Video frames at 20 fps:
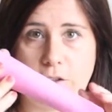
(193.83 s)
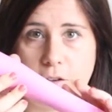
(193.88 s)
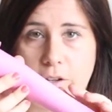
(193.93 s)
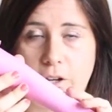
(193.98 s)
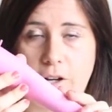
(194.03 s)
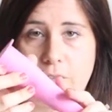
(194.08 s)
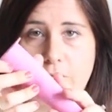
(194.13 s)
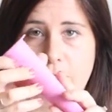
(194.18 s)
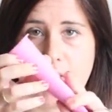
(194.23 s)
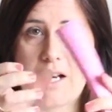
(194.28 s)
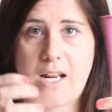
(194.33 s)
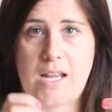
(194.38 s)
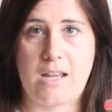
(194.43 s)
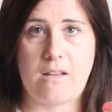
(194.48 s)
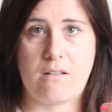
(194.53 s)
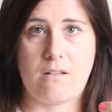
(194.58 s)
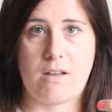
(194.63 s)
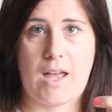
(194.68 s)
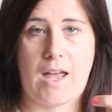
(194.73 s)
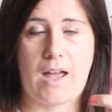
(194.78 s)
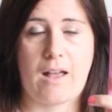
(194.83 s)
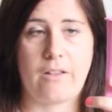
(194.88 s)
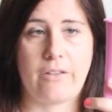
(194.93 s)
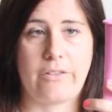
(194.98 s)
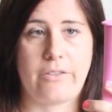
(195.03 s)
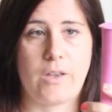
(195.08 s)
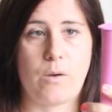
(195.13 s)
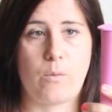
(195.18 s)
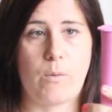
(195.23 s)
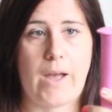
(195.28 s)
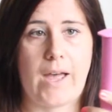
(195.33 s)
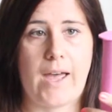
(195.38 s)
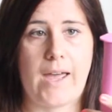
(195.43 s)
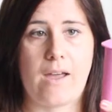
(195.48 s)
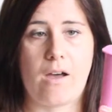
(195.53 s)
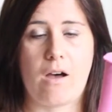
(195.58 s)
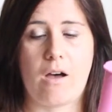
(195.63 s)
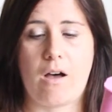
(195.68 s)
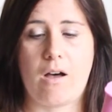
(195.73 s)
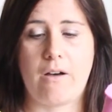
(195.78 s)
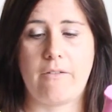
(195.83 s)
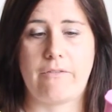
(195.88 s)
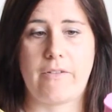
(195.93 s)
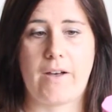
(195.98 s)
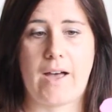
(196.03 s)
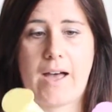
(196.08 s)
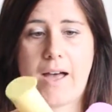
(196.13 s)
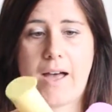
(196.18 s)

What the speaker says: So they're a really healthy way of